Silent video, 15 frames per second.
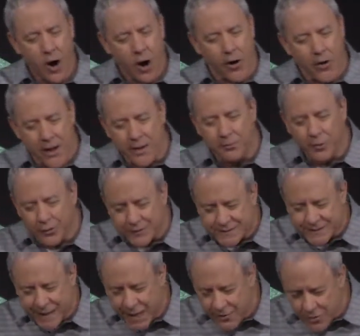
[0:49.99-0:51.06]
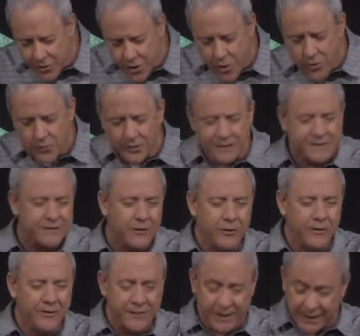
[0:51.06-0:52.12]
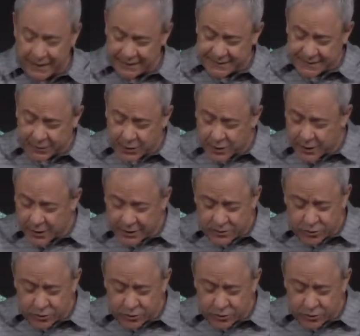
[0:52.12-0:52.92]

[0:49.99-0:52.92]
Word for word: are able to say no to certain things that are going